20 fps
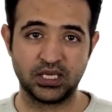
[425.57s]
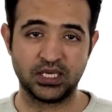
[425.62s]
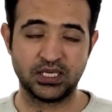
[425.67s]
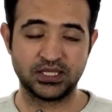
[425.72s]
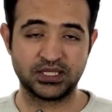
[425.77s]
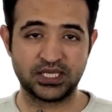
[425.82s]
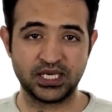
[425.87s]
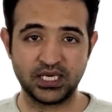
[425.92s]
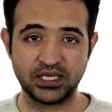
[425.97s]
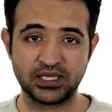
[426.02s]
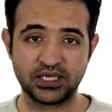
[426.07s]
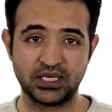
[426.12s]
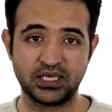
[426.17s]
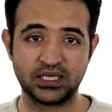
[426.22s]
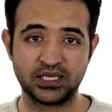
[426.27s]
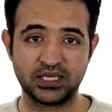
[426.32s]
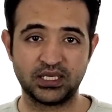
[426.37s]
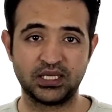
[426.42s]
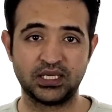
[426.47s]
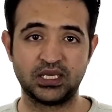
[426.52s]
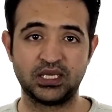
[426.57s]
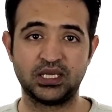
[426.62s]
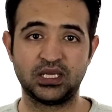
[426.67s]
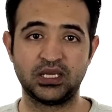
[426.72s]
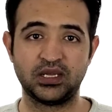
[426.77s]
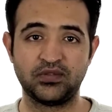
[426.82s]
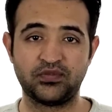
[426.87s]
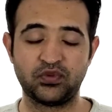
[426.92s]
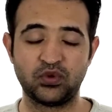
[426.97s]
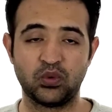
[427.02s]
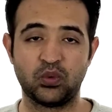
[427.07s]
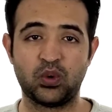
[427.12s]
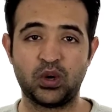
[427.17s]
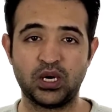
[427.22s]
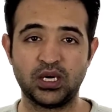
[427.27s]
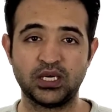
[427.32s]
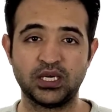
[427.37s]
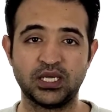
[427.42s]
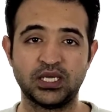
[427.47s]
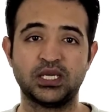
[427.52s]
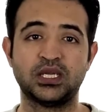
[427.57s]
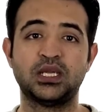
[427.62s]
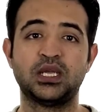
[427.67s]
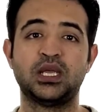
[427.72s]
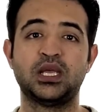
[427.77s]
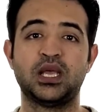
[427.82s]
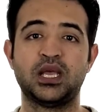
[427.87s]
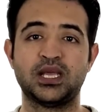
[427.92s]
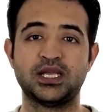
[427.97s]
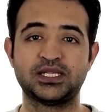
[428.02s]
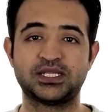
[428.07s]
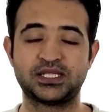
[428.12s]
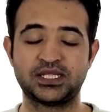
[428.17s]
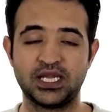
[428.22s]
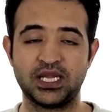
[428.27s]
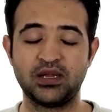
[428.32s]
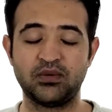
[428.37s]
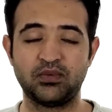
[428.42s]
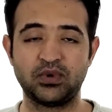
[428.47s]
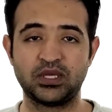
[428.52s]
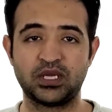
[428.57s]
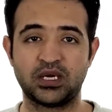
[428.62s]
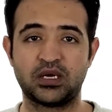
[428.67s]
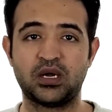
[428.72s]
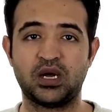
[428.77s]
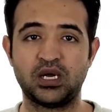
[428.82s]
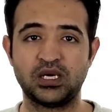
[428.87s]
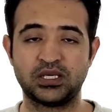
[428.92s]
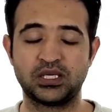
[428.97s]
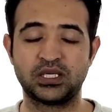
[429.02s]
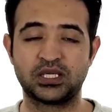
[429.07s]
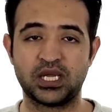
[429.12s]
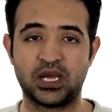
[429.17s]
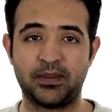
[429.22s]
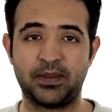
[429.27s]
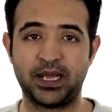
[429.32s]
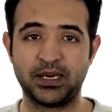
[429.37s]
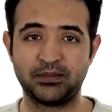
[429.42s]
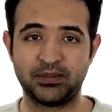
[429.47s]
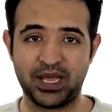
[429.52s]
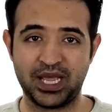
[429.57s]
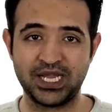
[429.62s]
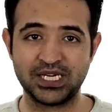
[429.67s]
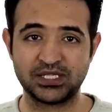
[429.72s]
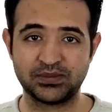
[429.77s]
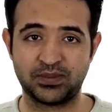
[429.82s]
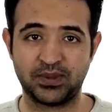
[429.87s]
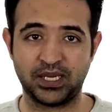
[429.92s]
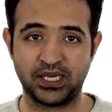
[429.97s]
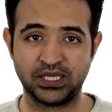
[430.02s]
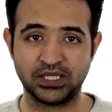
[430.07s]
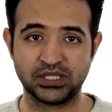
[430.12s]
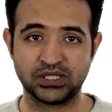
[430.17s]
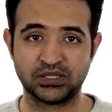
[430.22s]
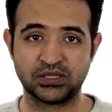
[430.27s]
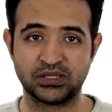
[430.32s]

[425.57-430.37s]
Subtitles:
Certainly if you want to stay with the countertop and backsplash.